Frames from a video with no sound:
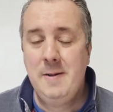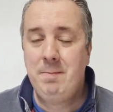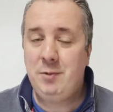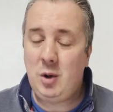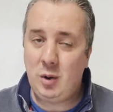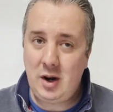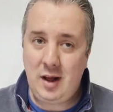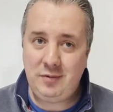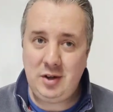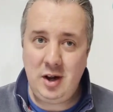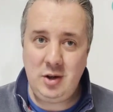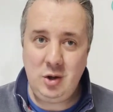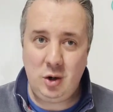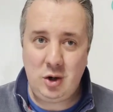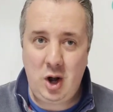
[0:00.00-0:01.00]
So I'd love to know
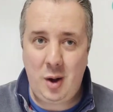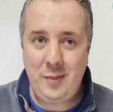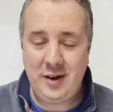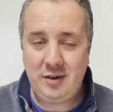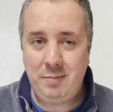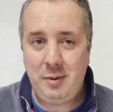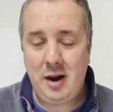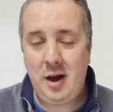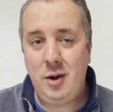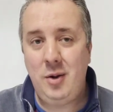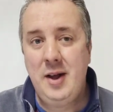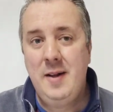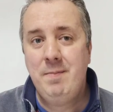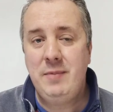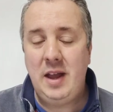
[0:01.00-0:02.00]
your comments below.
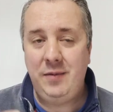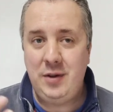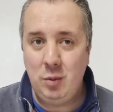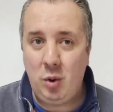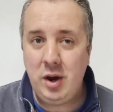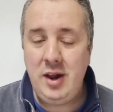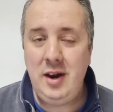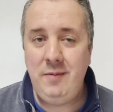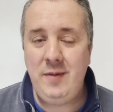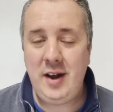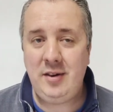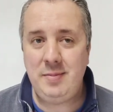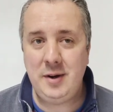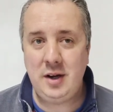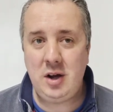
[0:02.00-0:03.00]
If you want an
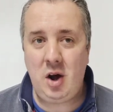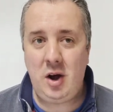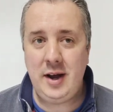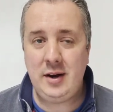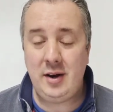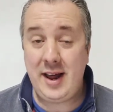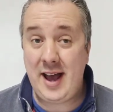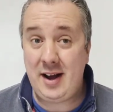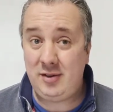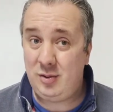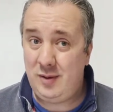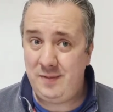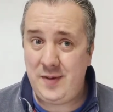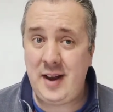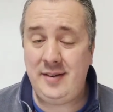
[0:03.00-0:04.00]
investment guide on how
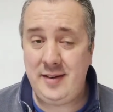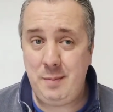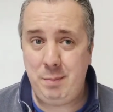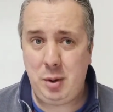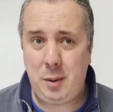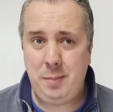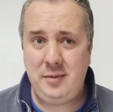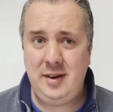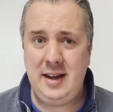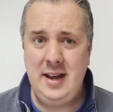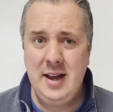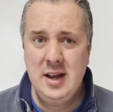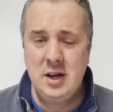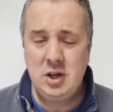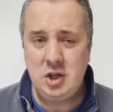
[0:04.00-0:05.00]
to invest in property,